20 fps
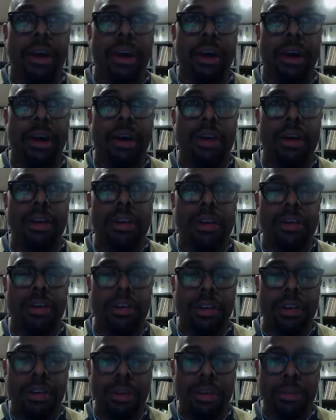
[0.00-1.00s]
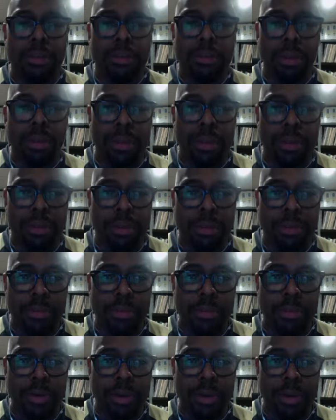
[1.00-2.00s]
uh, Nichiren Buddhism
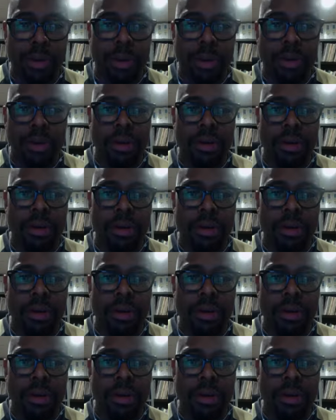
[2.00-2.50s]
for